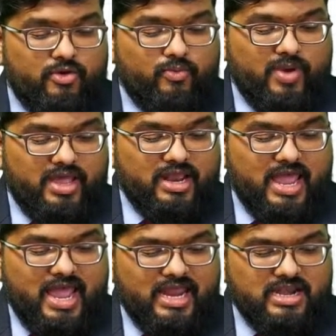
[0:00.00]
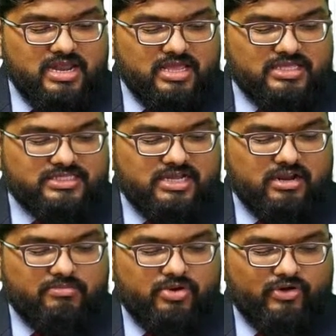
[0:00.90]
where n is the
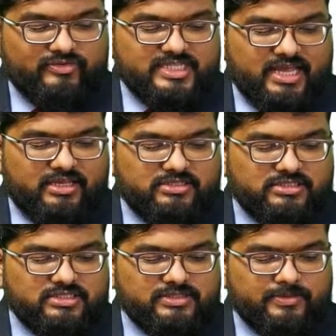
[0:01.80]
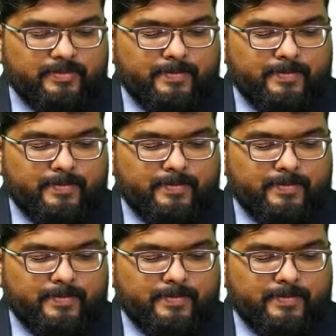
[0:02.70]
number of cycles.